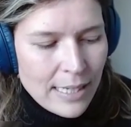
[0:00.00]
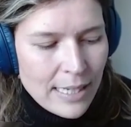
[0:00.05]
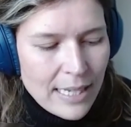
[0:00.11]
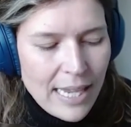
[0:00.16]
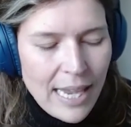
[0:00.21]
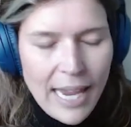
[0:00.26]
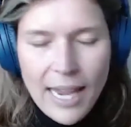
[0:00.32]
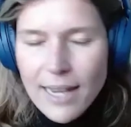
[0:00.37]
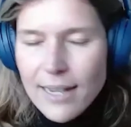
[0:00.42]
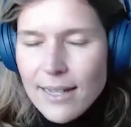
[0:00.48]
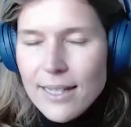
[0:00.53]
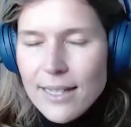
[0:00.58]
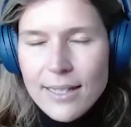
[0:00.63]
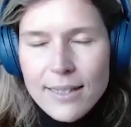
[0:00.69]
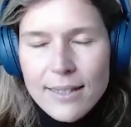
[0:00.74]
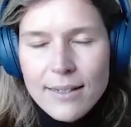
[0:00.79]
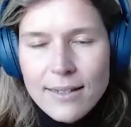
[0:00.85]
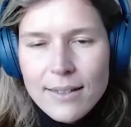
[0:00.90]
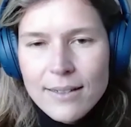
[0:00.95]

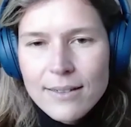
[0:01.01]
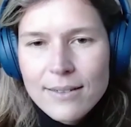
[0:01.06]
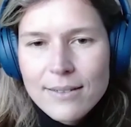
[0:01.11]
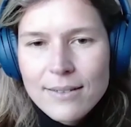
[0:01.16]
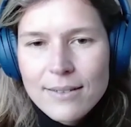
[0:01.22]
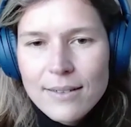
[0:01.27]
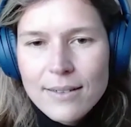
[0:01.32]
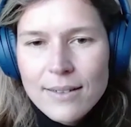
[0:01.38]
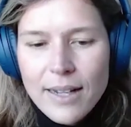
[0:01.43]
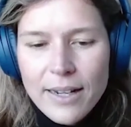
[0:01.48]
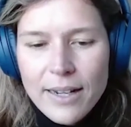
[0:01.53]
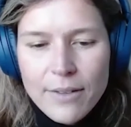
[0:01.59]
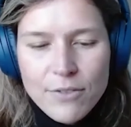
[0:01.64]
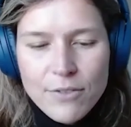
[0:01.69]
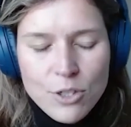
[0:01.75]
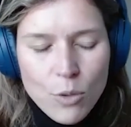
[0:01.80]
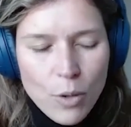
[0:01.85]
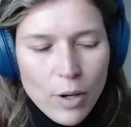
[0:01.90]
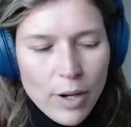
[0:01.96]
candid kind of
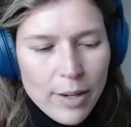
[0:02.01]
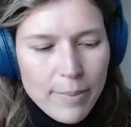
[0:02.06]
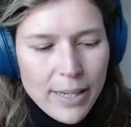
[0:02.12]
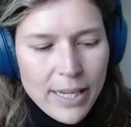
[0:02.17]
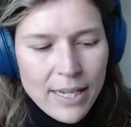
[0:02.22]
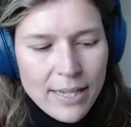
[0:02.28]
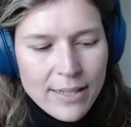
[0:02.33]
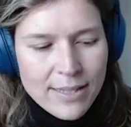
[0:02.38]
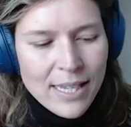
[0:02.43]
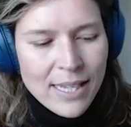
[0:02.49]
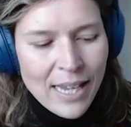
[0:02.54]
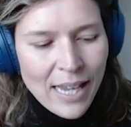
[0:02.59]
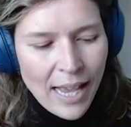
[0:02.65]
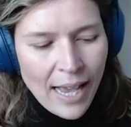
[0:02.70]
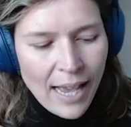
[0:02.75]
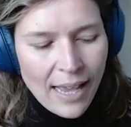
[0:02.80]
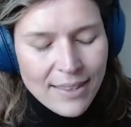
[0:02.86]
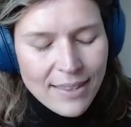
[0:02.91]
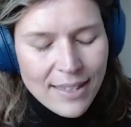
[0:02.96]
story, because
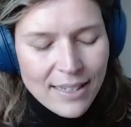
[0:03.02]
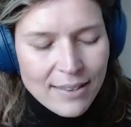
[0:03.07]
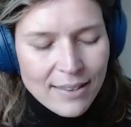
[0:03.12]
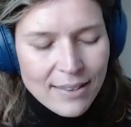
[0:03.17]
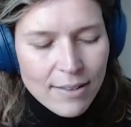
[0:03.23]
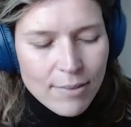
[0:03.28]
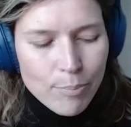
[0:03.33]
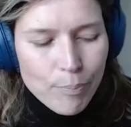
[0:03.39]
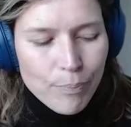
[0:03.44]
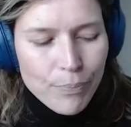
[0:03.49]
I think the